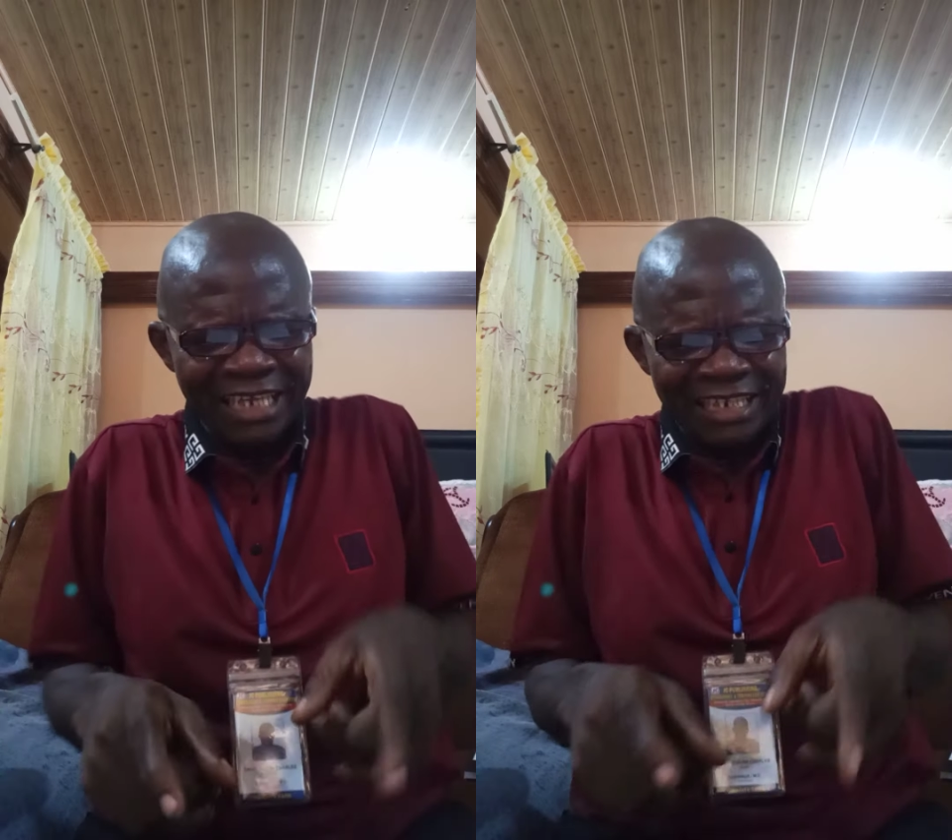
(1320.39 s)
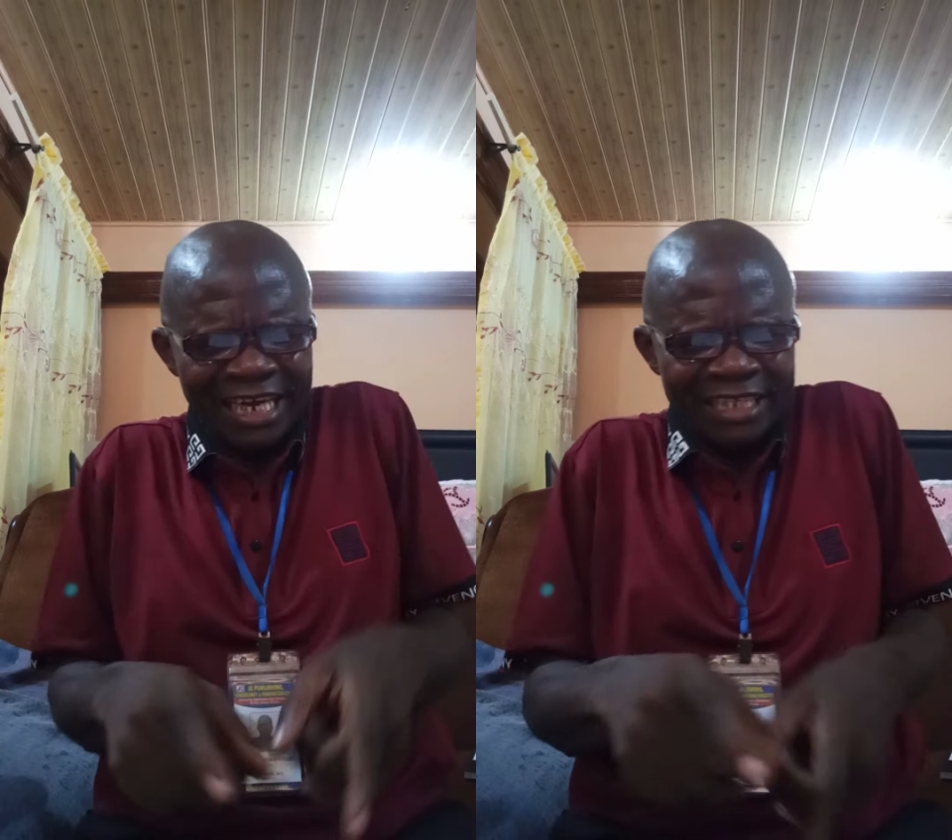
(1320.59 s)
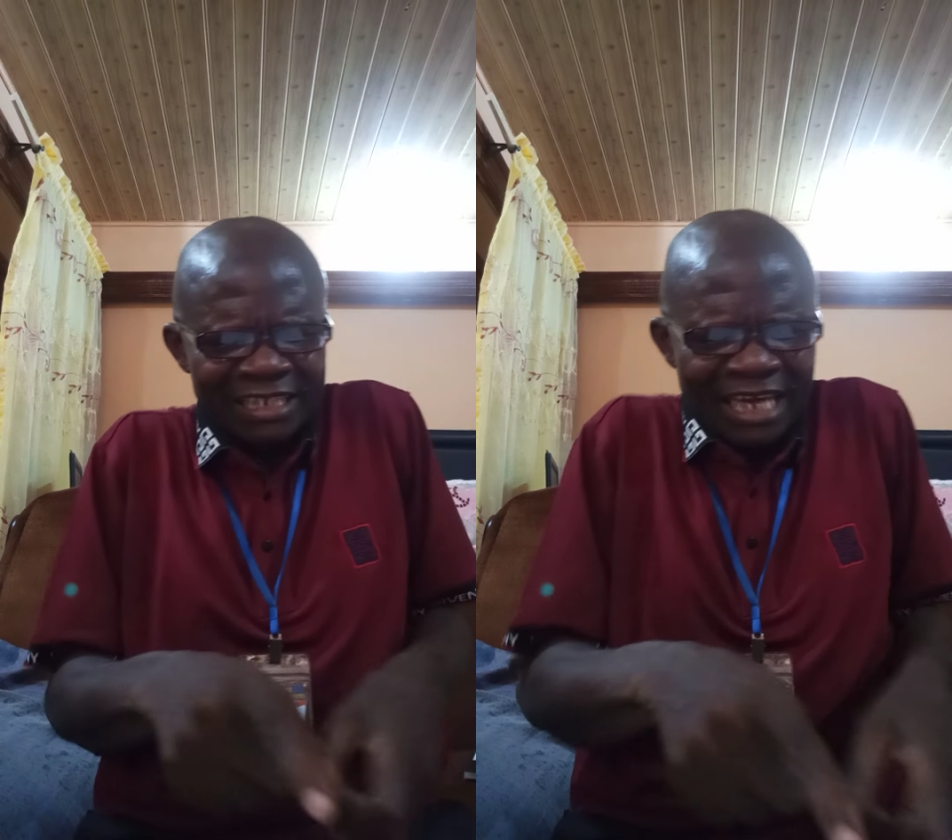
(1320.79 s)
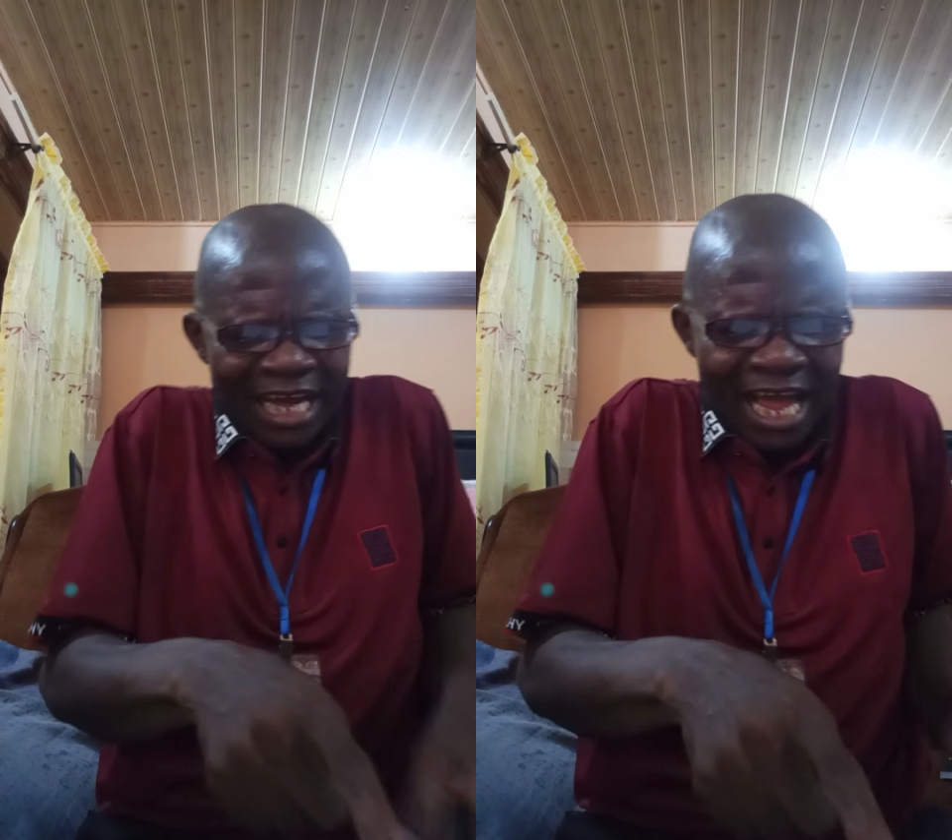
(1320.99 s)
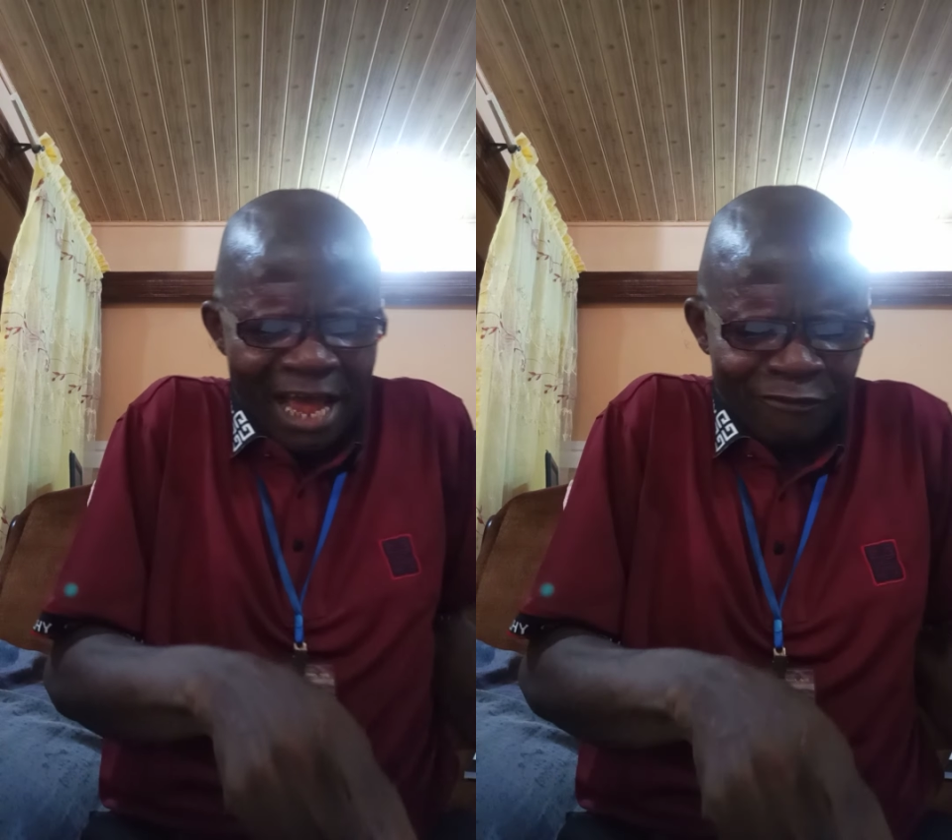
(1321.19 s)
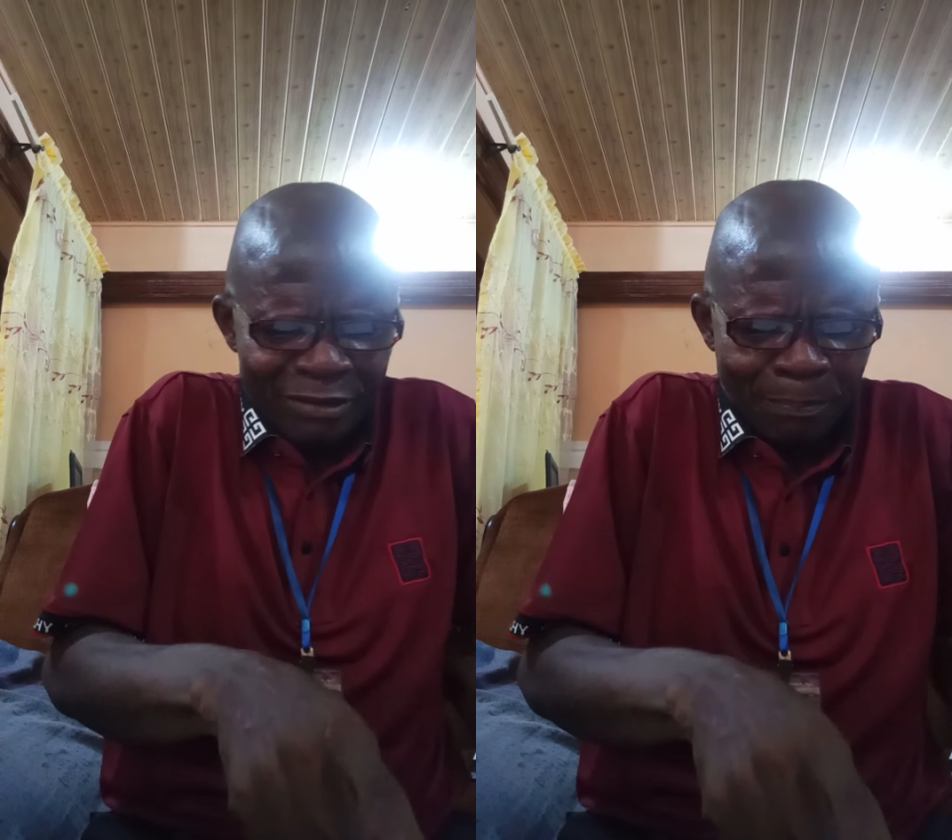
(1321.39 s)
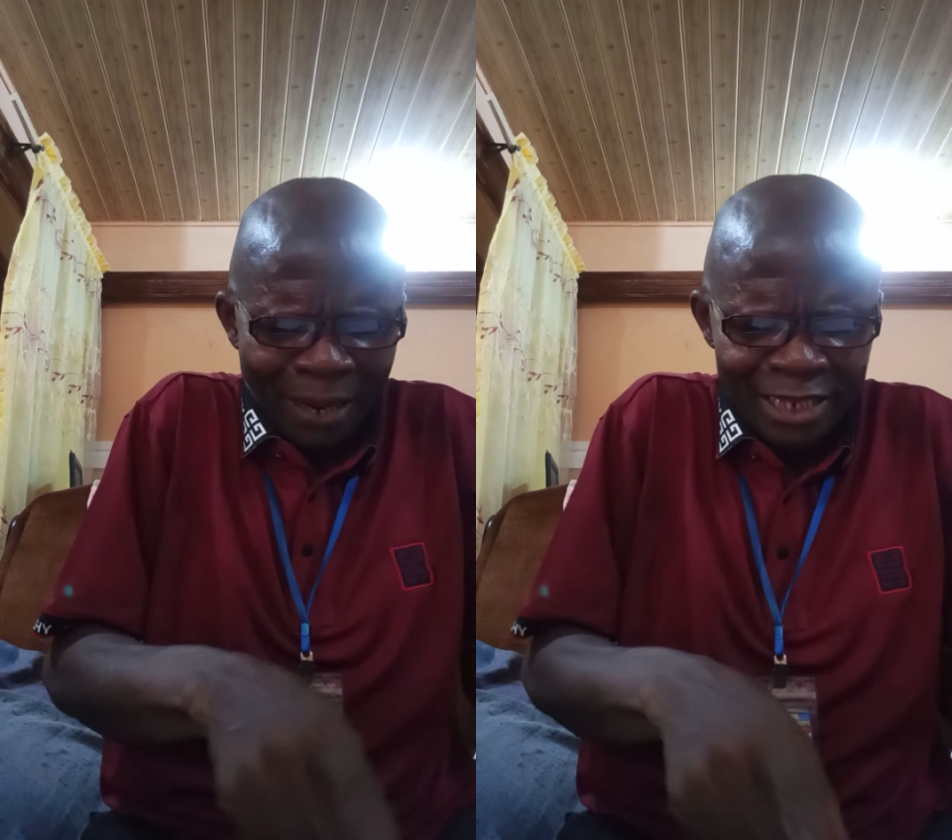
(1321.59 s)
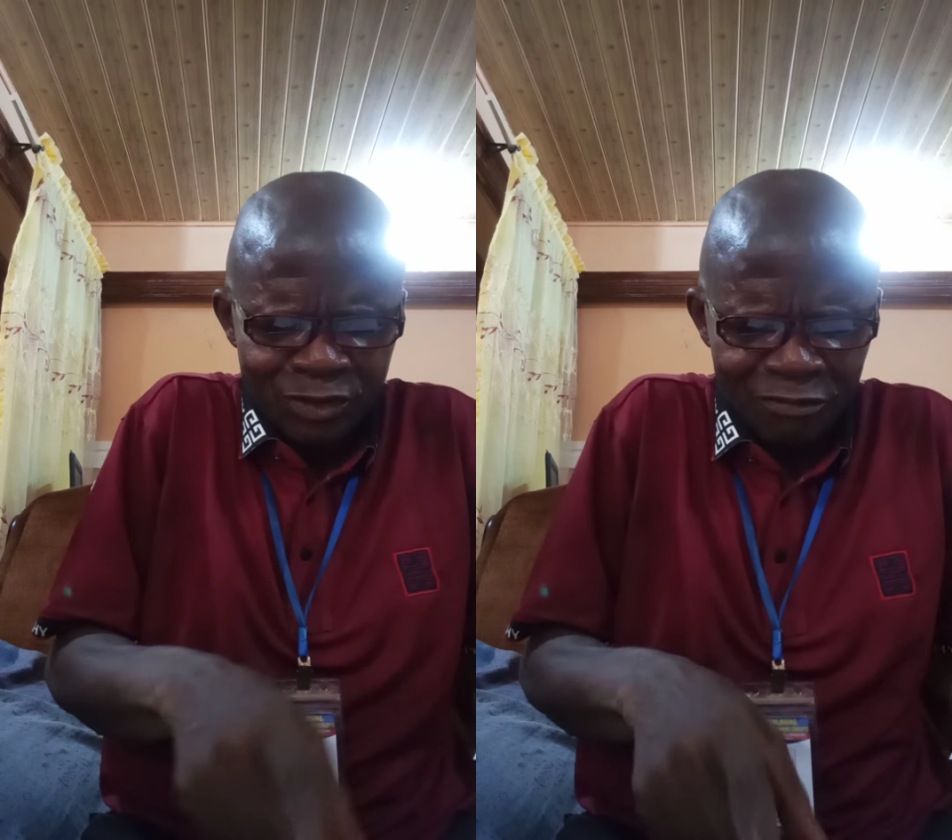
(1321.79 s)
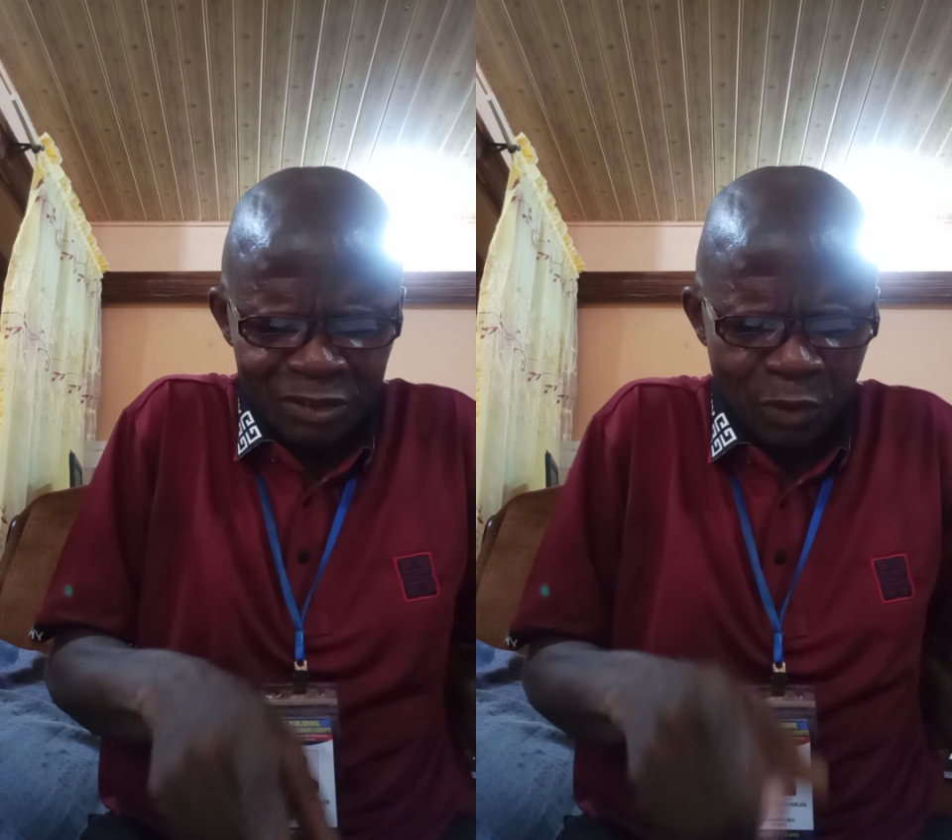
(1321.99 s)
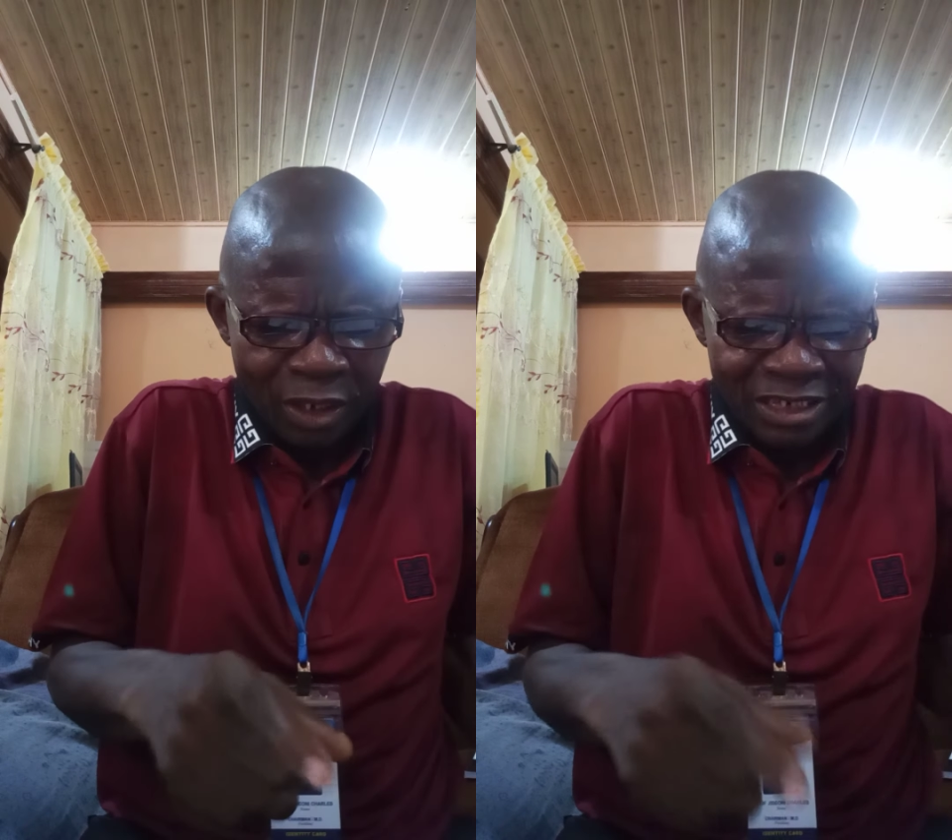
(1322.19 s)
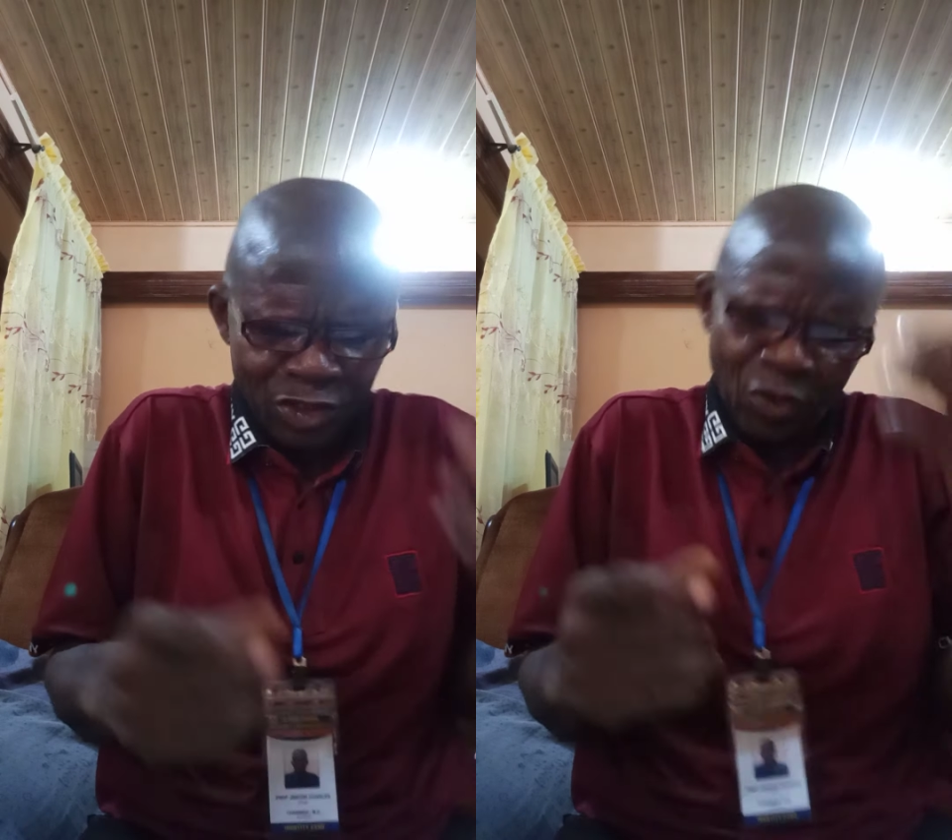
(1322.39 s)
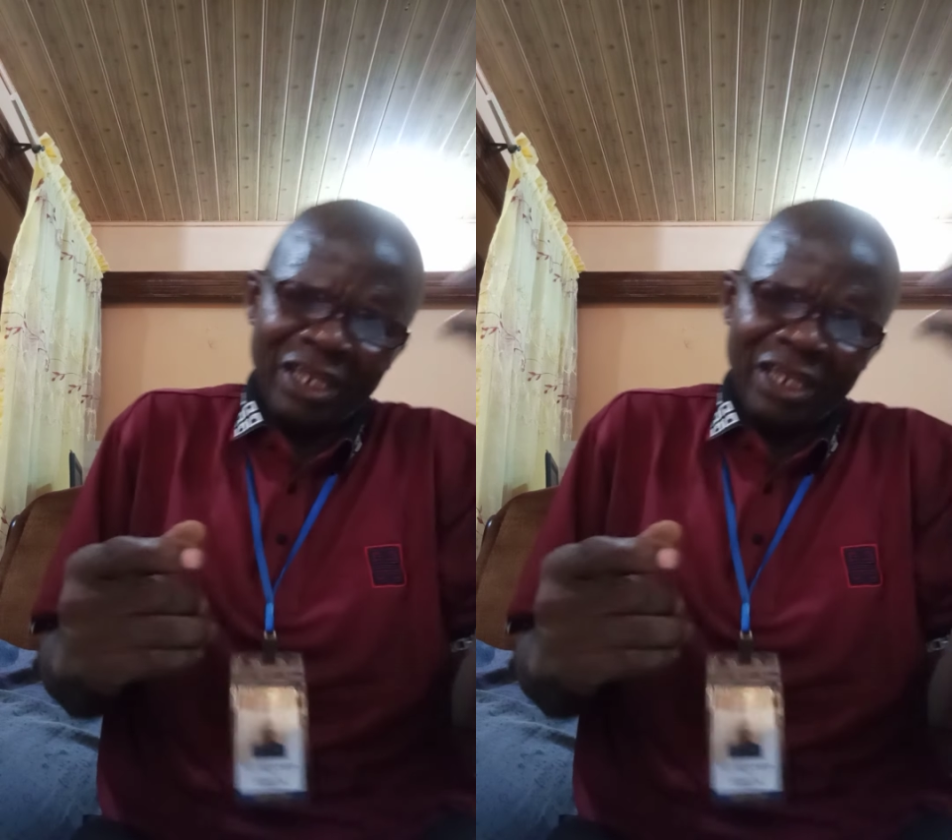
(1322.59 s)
and yet every part of the word is